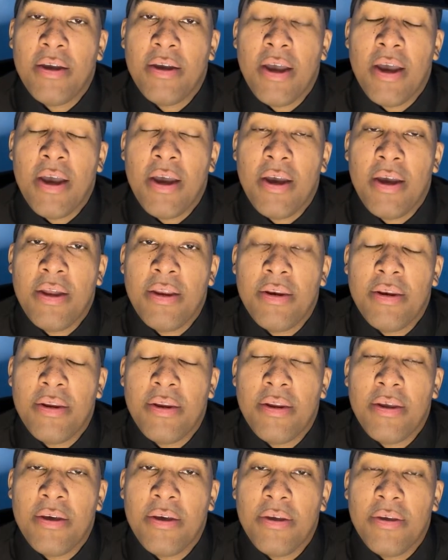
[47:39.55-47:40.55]
and
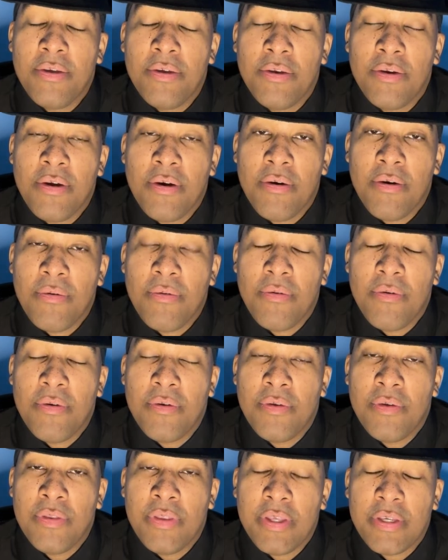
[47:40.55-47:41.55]

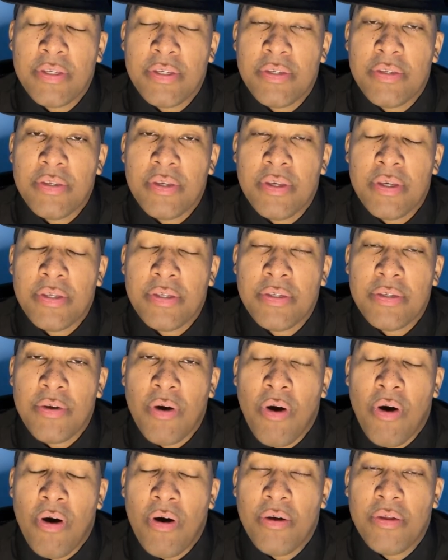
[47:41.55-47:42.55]
this
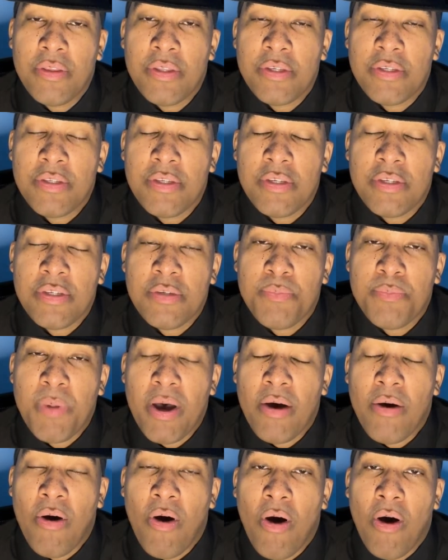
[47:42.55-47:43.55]

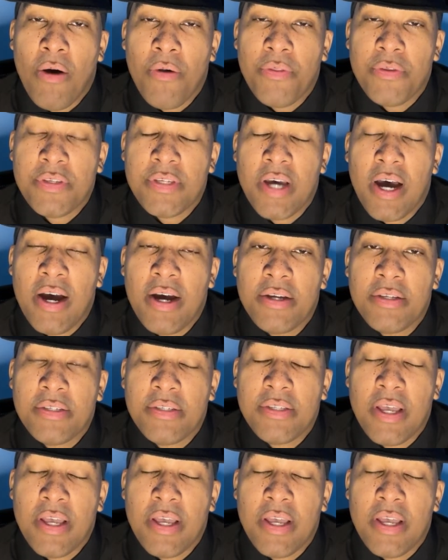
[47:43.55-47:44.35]
dispel all the signs